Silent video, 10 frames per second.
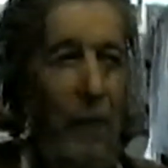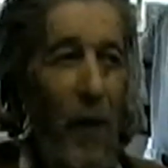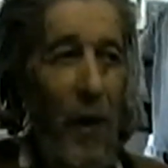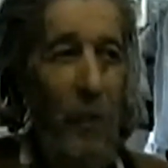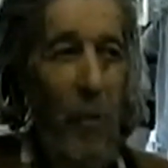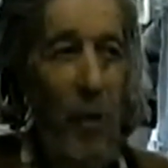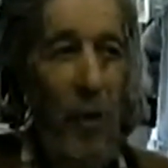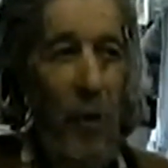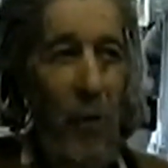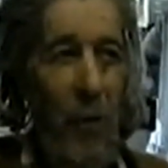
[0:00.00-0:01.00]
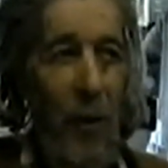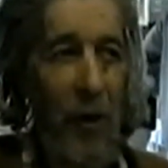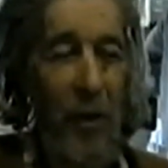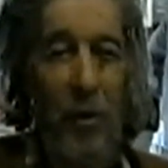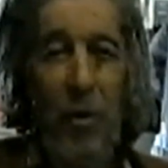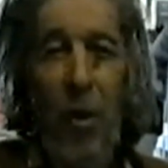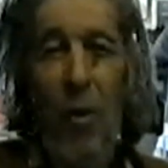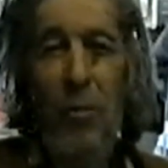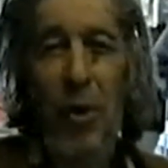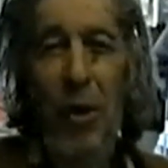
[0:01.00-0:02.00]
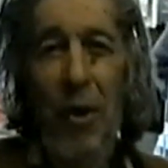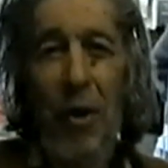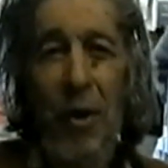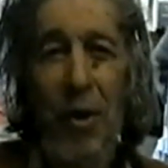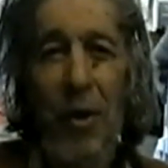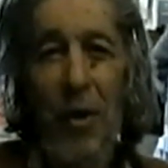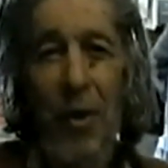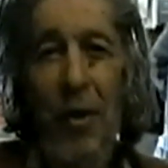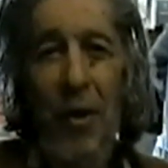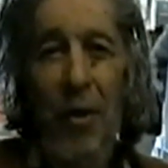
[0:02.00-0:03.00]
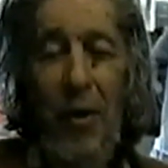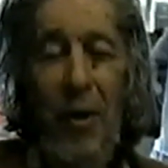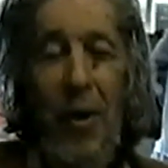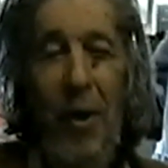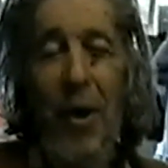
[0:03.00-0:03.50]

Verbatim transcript: fartburger on, is it kosher? Yeah. A